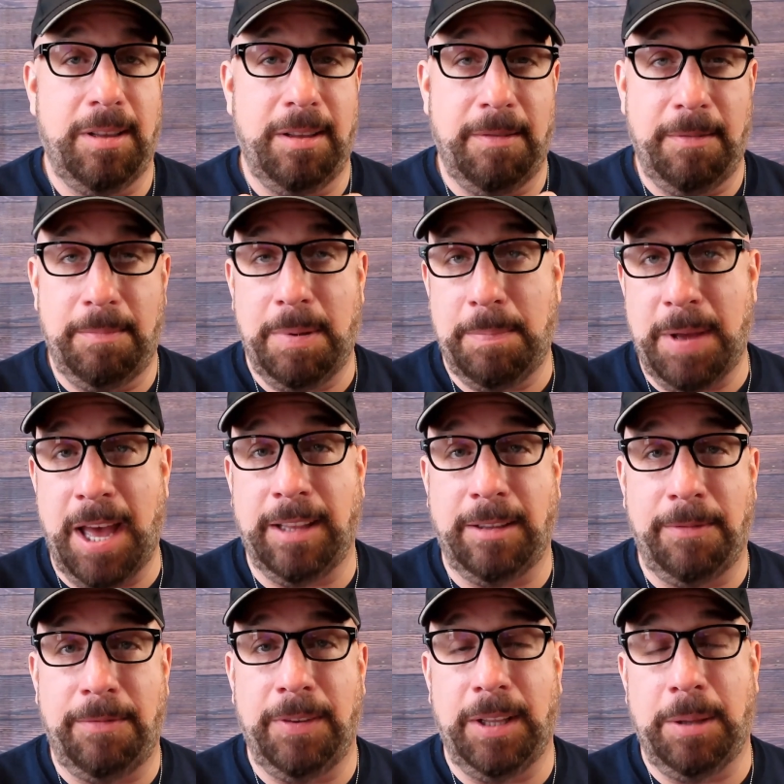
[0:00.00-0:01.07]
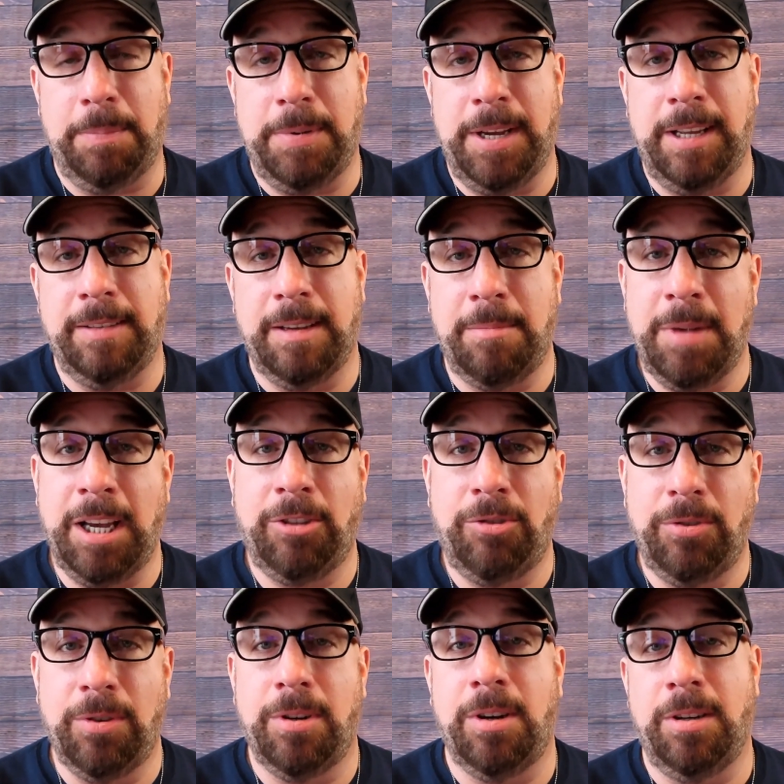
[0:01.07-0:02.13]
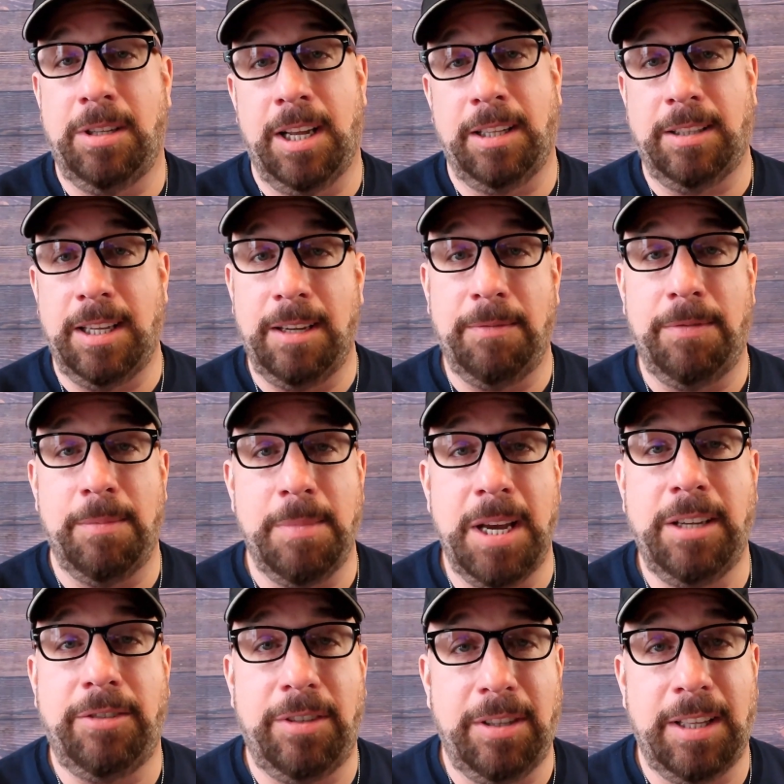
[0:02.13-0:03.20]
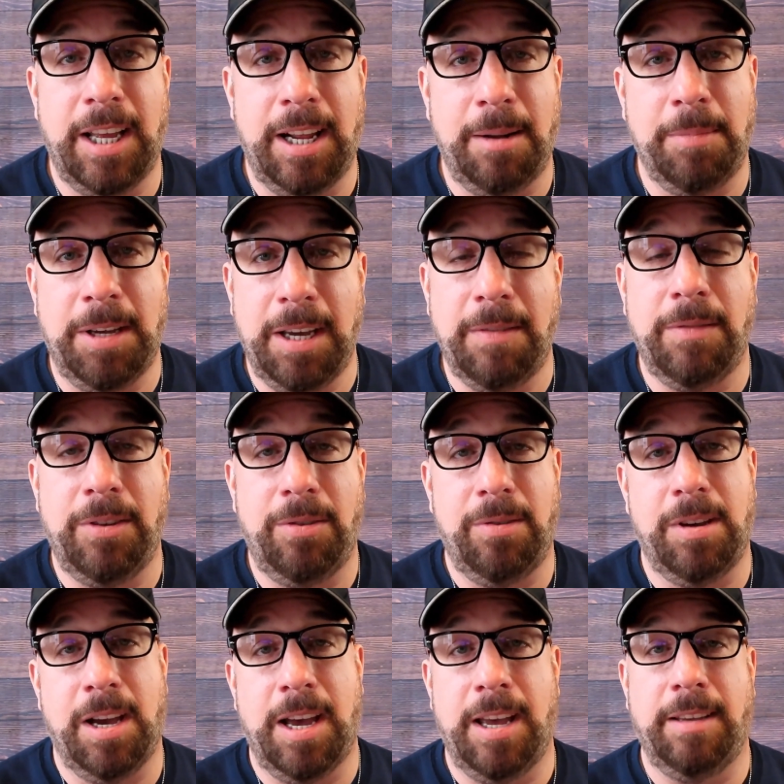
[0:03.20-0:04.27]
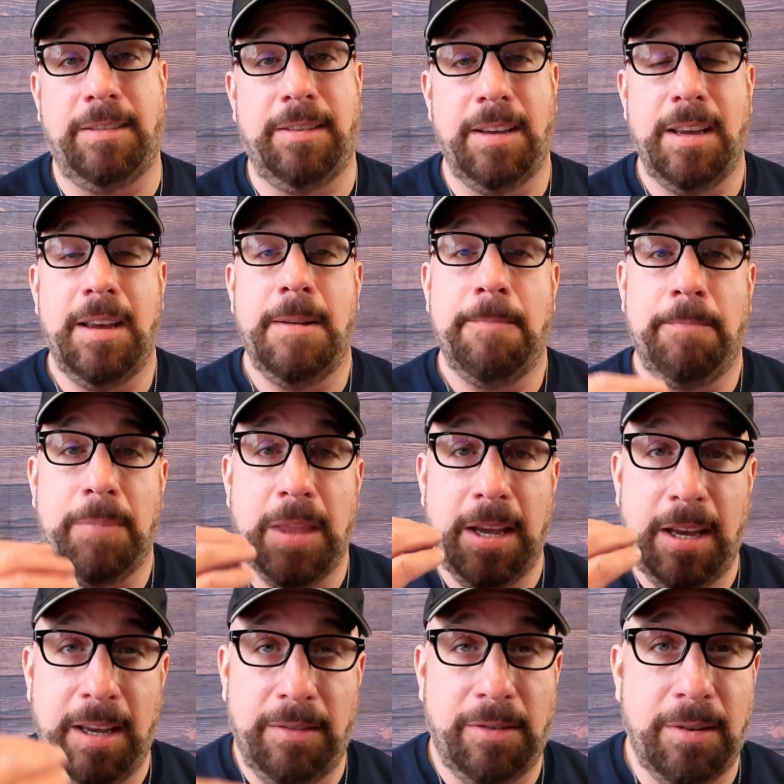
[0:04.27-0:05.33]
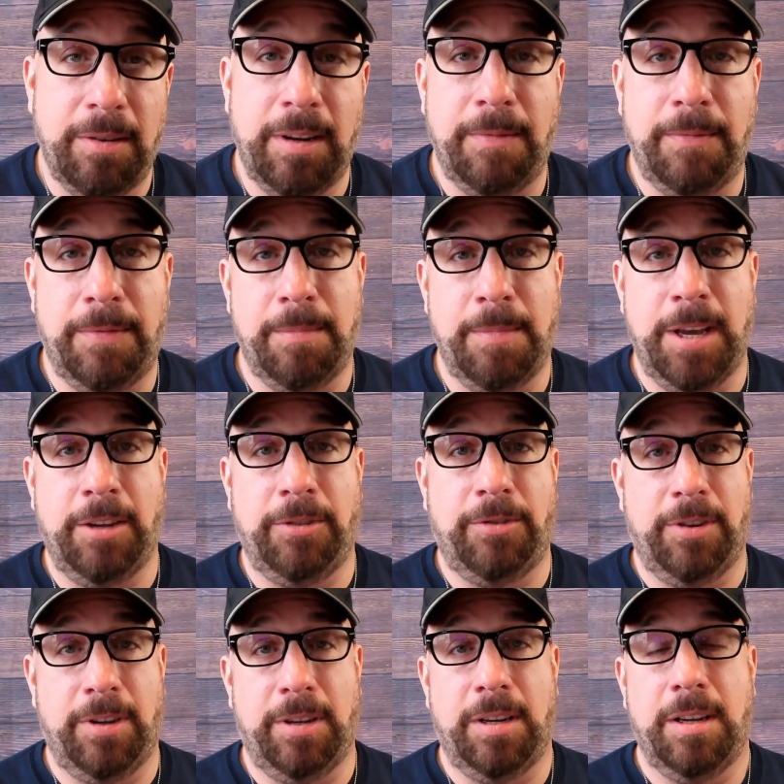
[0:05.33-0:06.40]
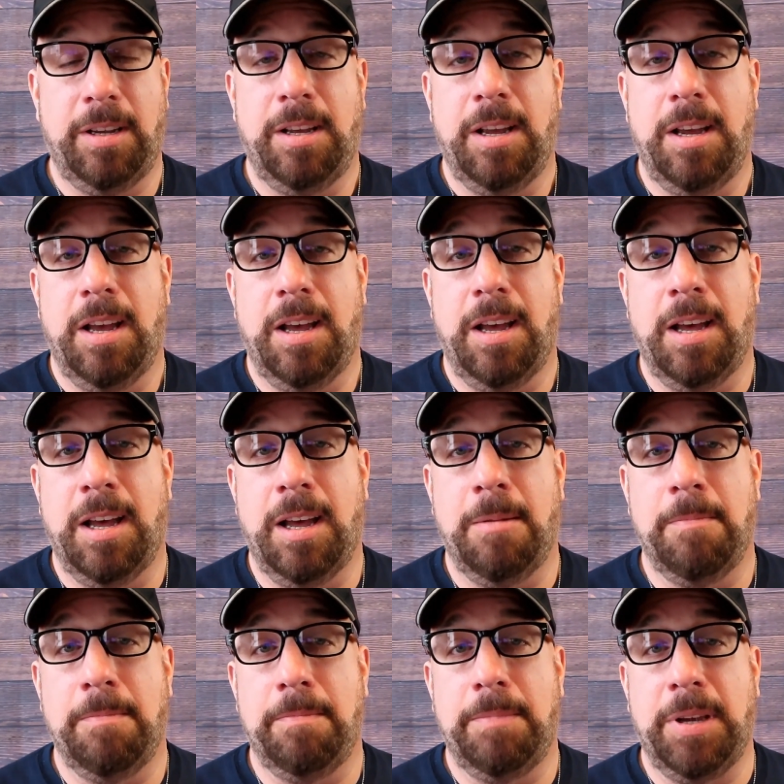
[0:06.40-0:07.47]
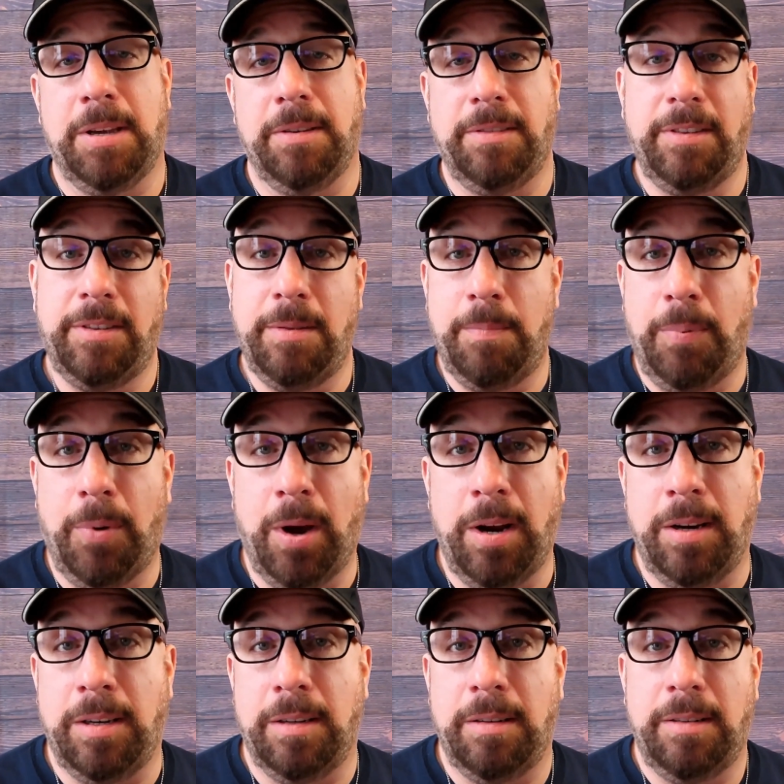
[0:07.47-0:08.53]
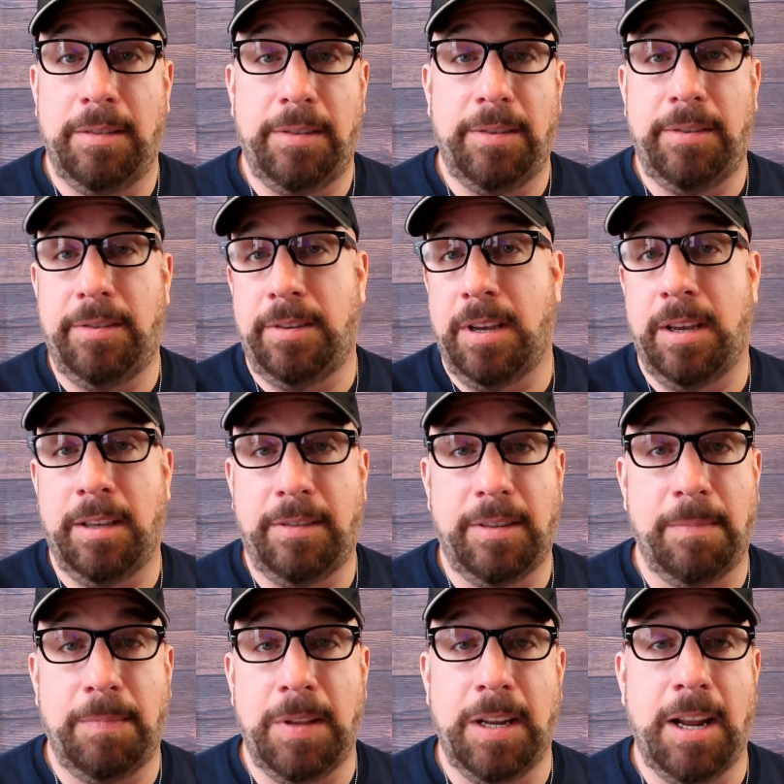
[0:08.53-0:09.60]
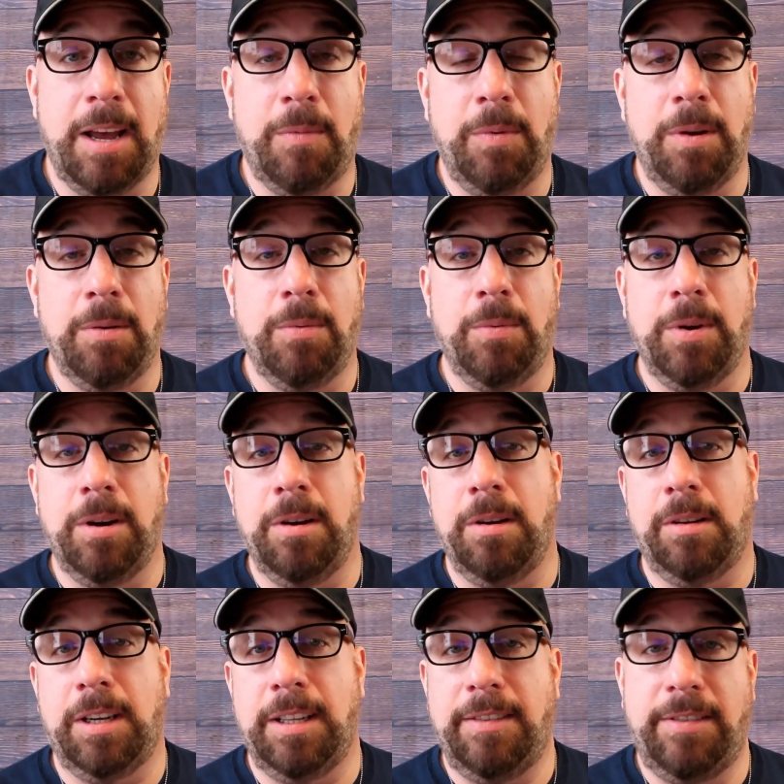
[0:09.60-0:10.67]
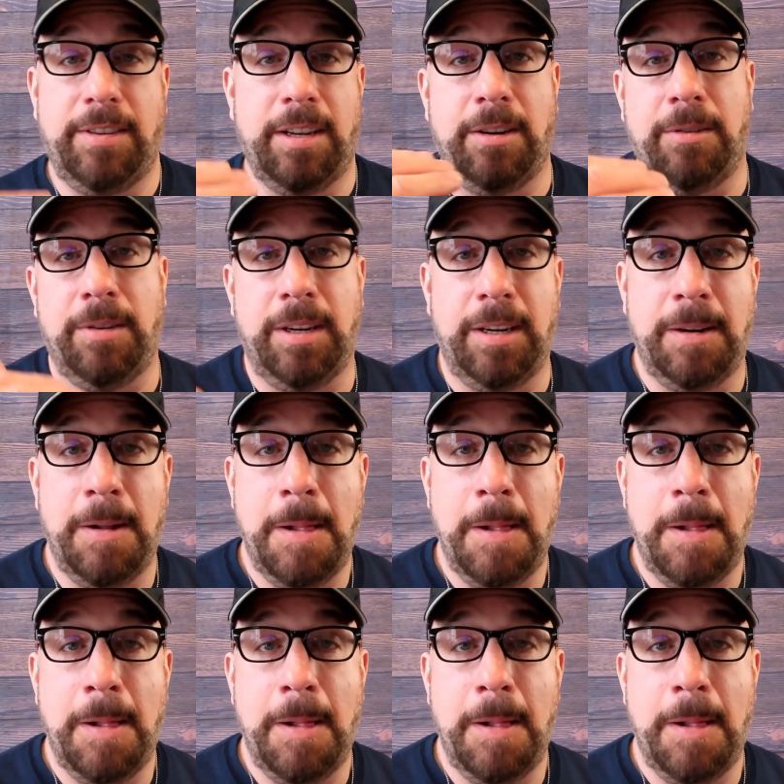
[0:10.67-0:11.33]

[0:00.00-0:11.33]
about the Philippines, I make sure that the information that I'm giving you guys is good information, because it's important. This is something that we're considering